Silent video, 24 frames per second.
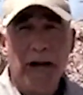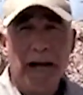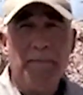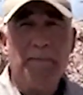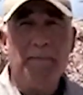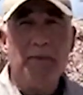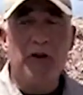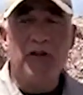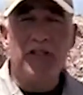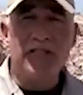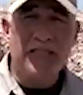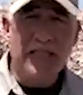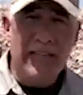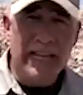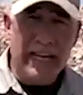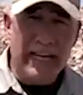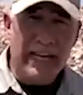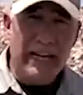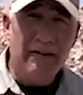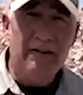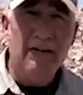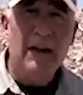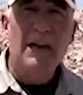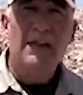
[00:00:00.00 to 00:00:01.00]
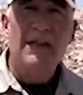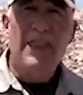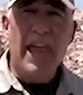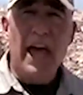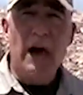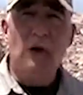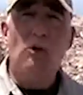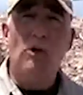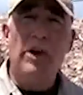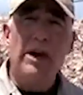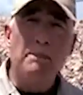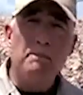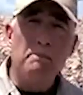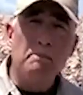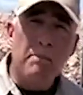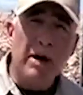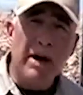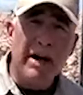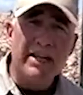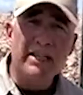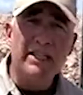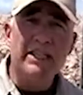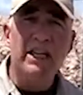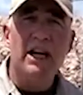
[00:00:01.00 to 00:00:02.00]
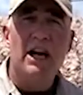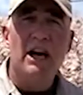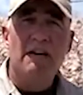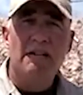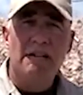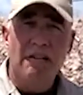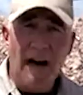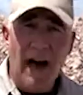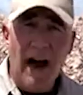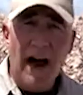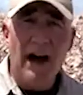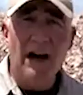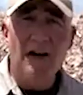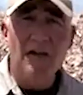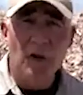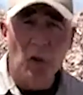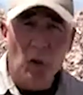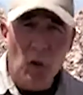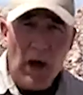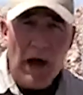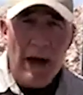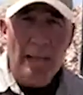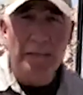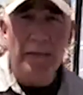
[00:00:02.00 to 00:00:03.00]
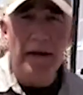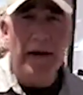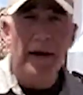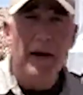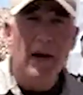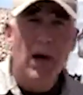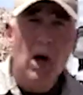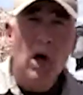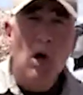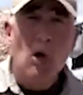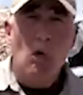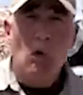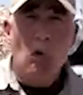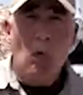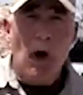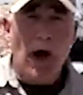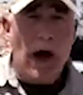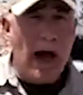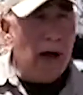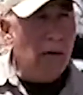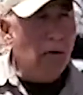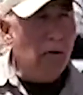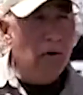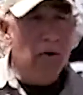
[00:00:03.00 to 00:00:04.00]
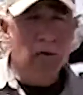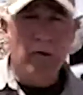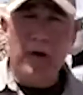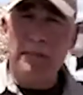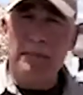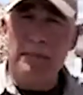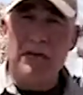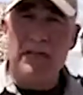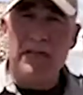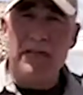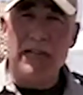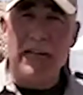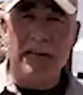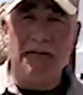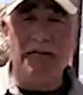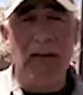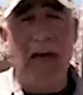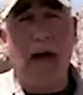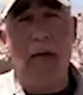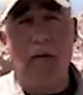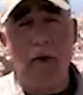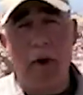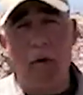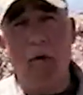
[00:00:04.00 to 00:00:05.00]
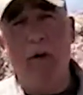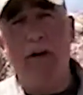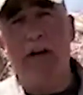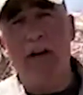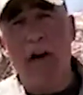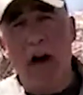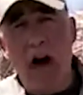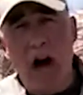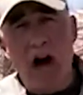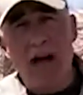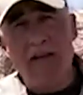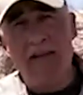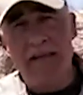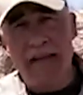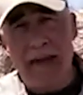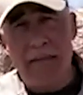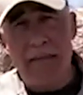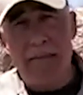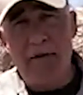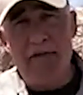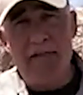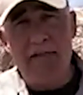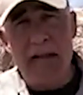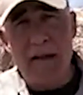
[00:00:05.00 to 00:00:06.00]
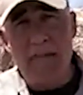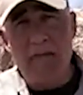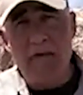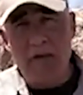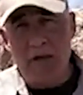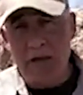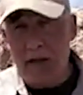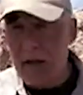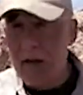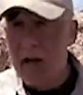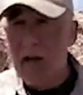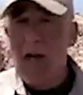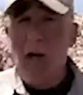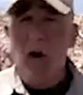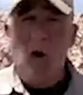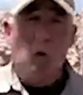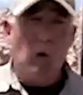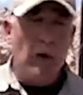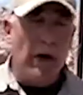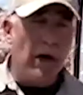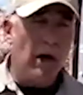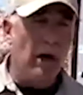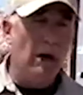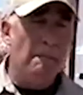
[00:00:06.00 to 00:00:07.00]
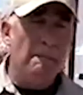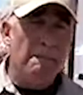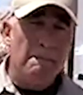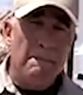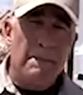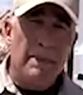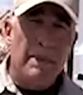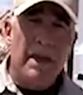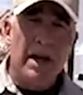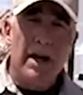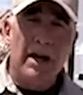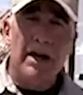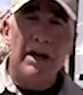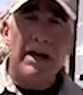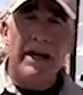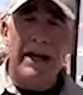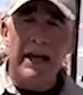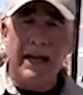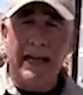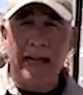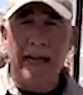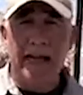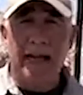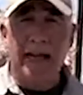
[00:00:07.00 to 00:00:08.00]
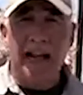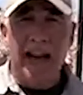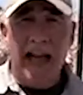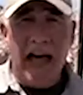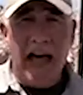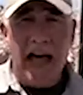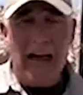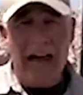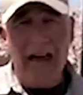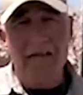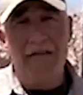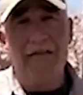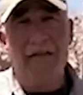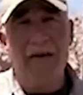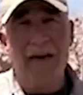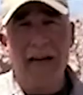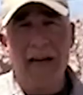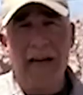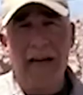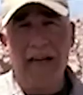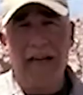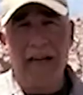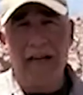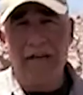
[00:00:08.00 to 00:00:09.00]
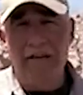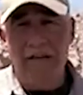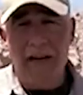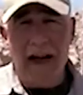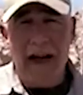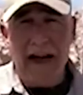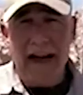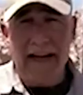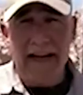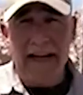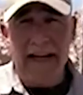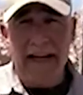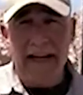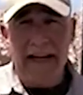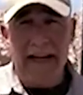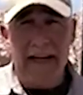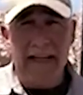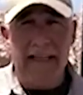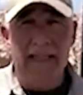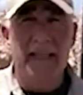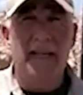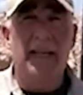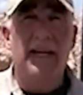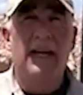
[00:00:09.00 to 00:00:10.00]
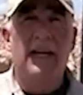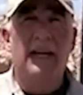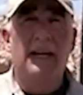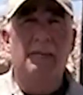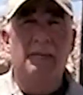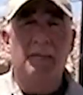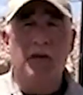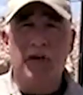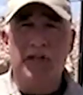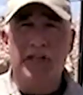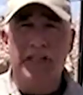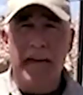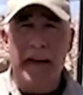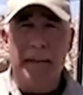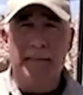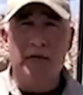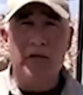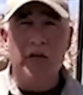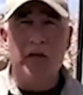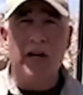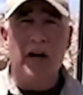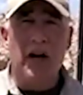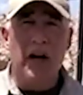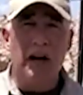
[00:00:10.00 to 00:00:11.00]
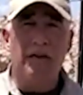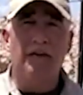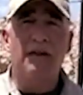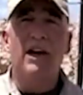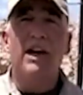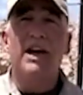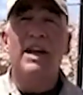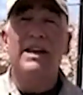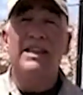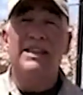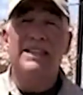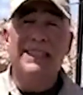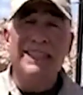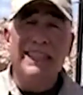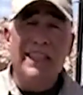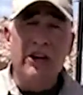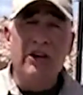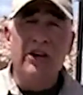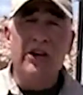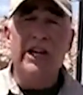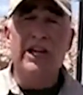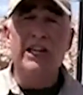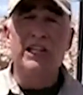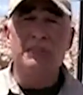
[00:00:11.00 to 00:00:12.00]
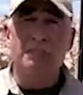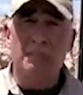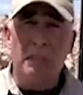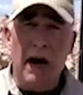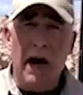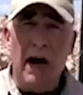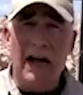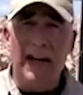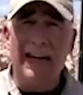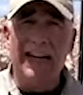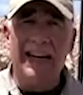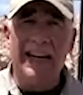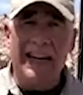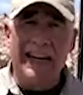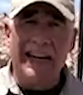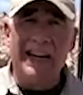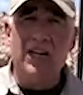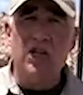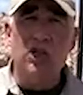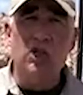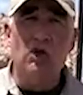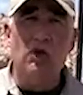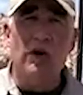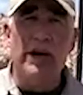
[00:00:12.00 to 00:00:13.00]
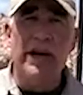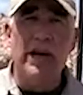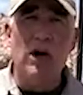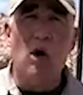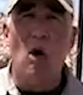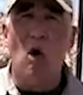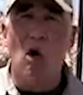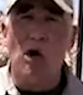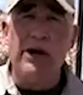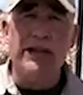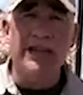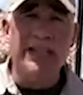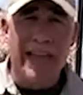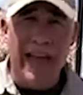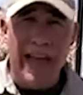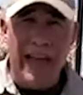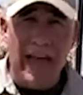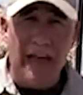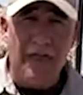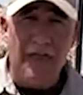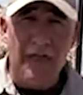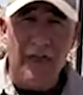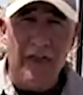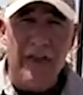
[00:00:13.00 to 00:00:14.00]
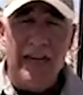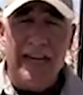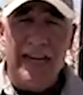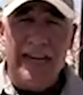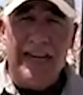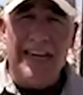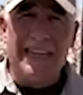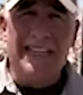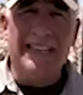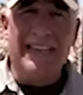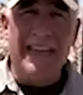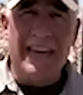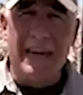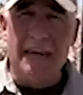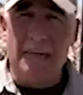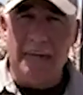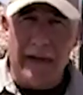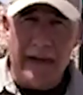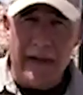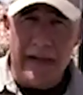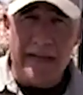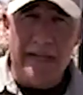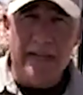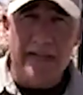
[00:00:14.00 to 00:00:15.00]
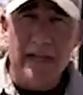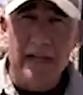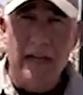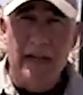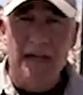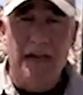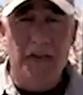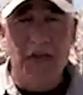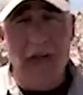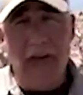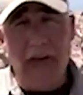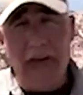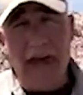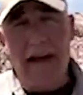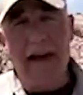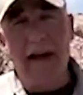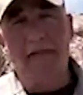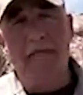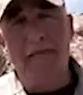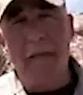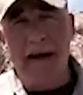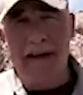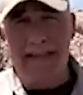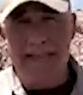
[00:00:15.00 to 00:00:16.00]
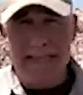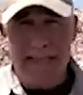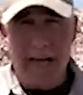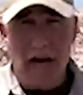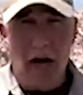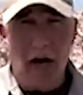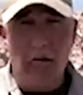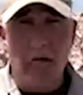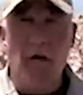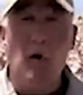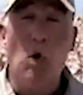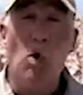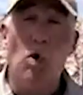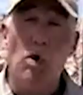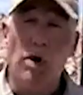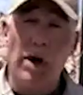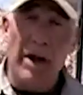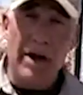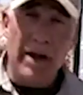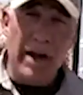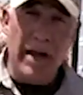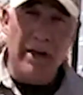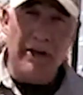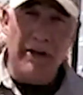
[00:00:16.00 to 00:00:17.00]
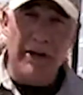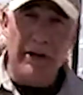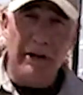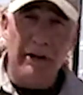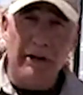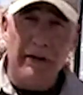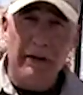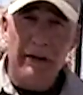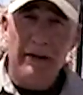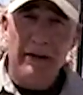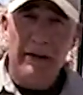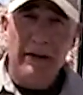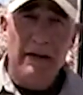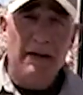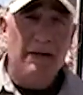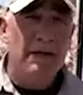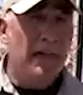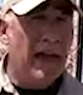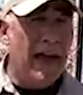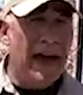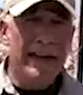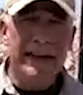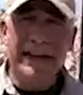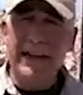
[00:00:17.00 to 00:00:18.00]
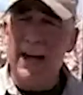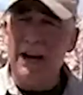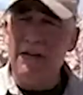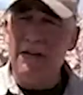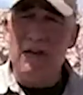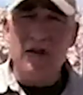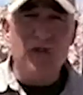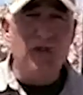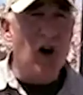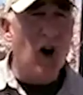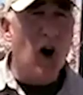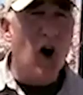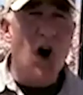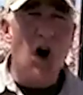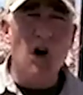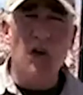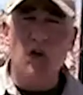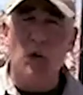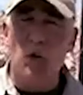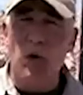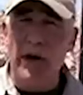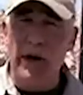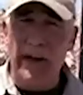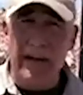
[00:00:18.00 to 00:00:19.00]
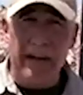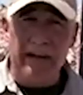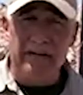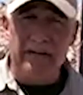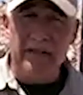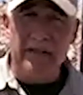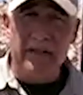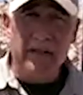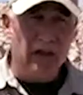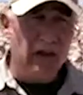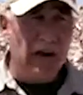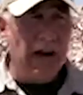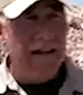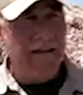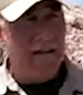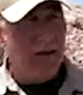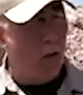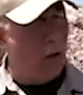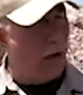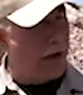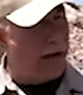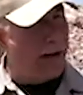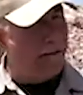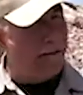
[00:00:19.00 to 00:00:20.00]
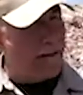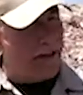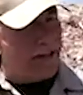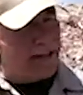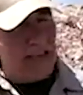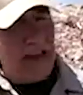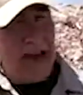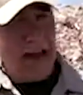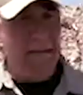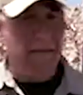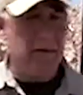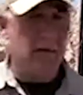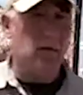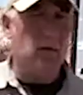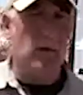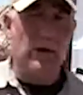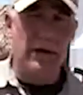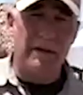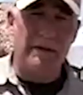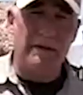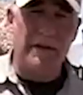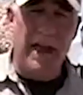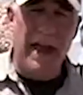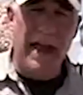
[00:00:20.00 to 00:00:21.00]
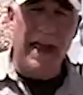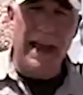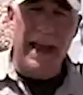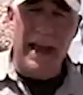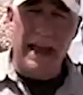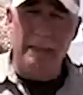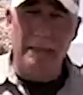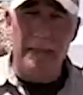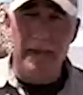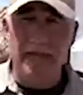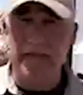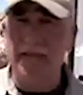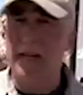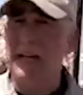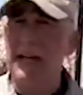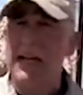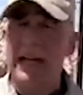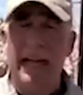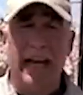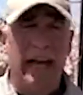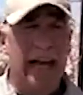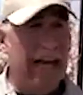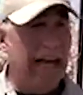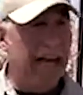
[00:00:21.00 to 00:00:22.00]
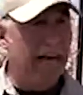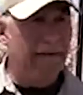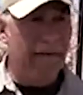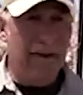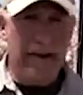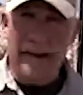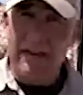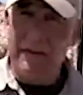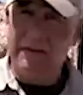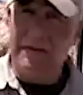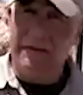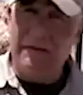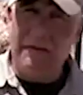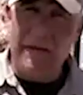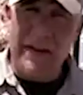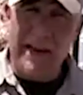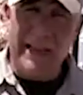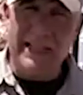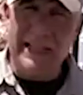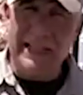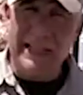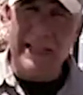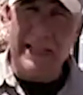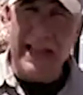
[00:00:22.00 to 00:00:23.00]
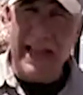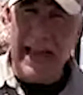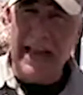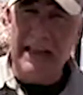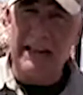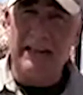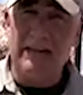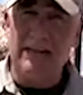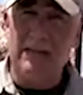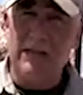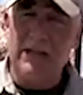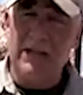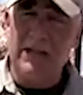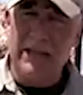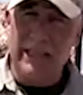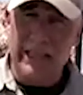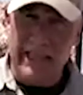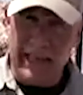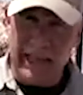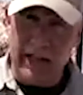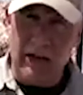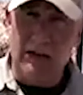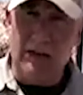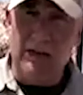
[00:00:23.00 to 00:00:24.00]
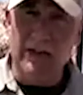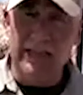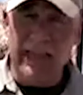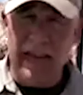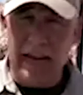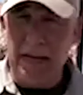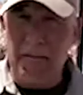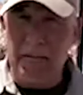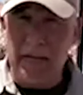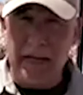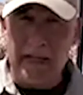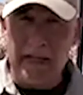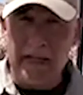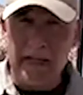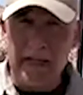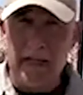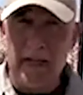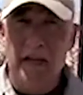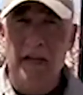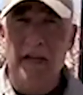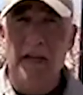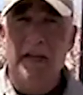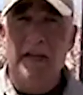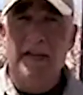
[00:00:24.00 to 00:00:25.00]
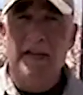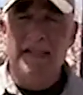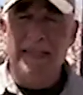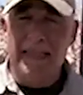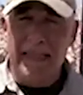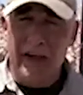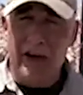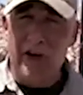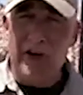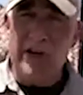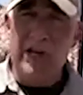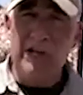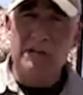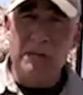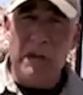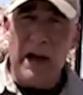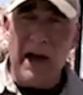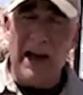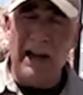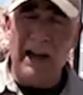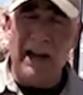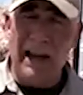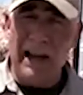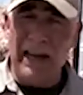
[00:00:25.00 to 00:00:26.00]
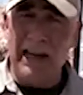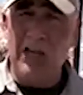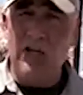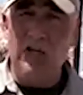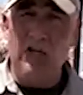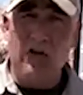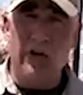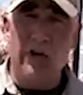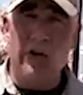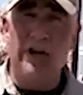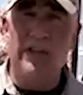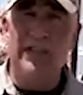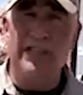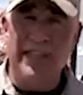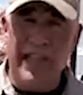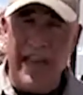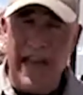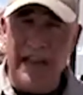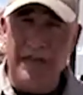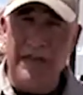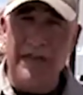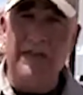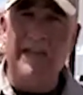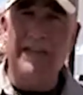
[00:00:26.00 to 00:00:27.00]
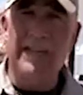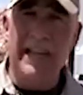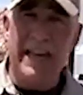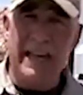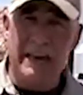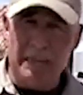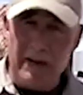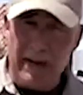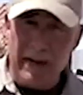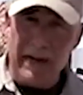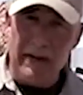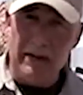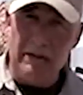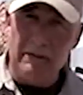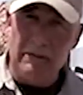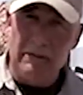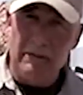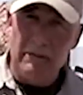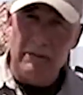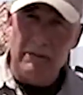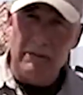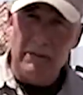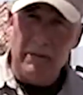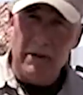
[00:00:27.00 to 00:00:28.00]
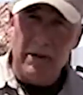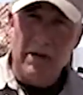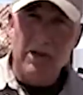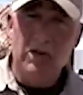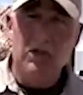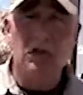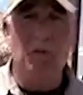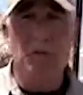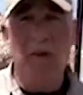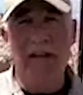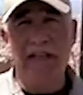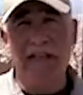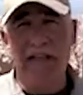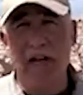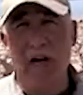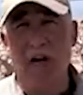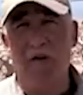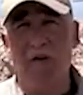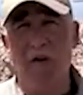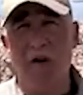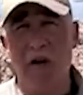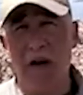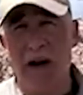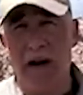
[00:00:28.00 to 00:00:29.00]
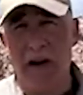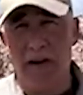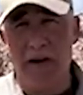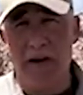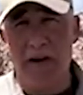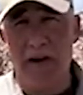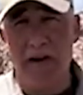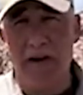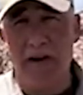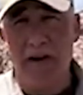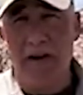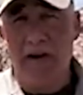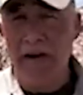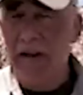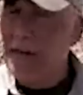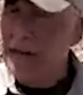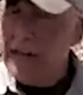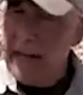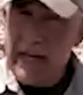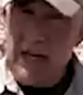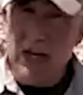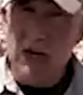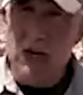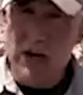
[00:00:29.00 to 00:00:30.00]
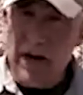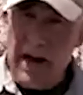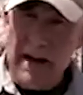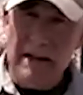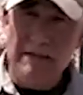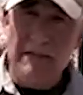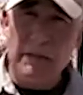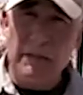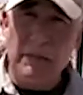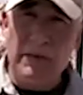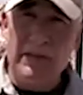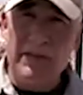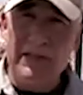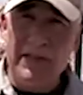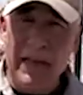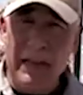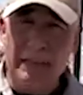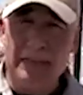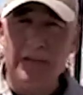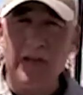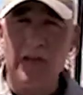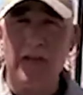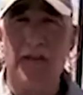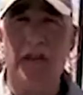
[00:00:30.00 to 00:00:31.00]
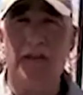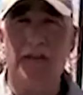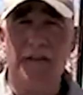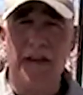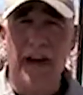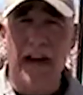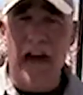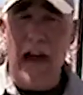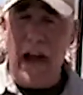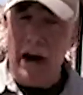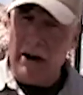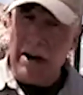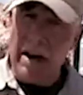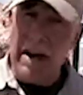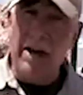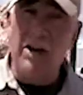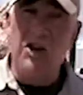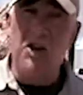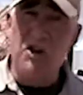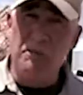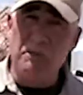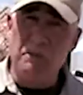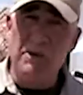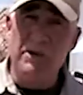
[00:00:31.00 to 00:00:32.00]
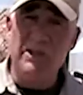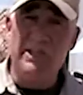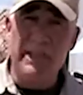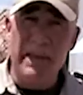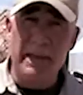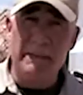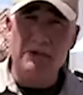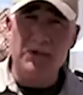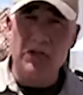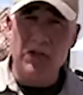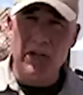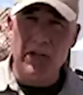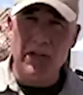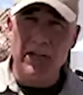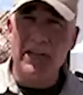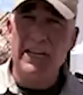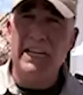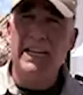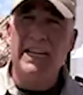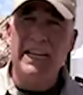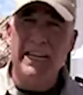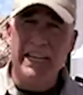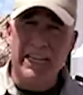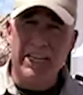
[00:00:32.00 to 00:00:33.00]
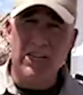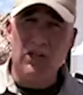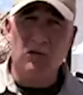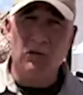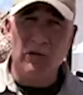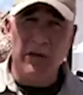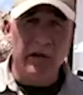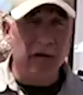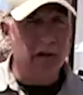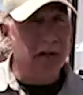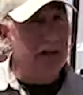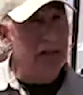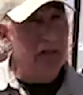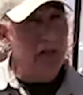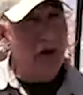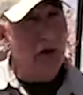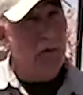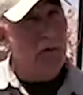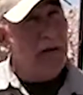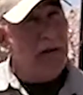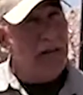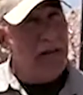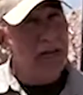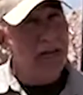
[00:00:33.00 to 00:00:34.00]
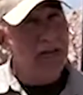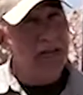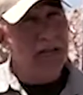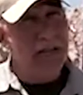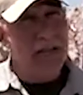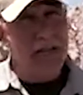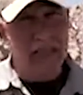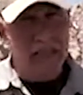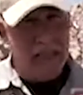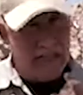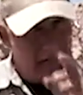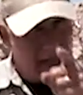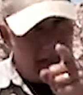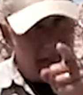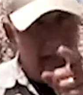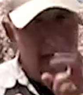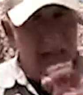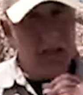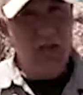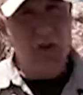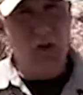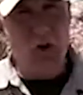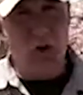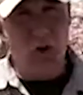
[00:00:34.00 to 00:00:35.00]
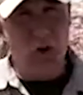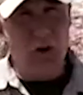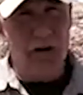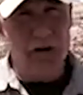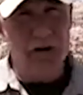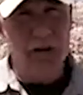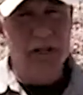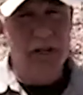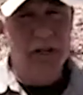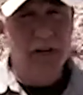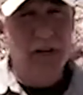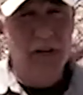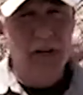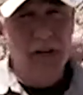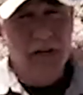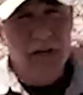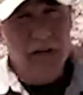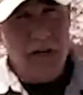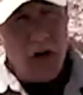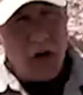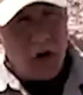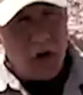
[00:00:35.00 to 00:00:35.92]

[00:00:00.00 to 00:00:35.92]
We perceive that we must fire the weapon. Why would we perceive that? What would cause that perception? Well, in life, in the fight, it's perception of serious bodily injury or death is imminent to that of myself or another. That covers all the what ifs. You don't have to what if this happens, what if that happens. If it fits in that single statement, serious bodily injury or death is imminent to myself or another, then you have the perception to fire, and your perception is real. It's nobody else's, it's yours.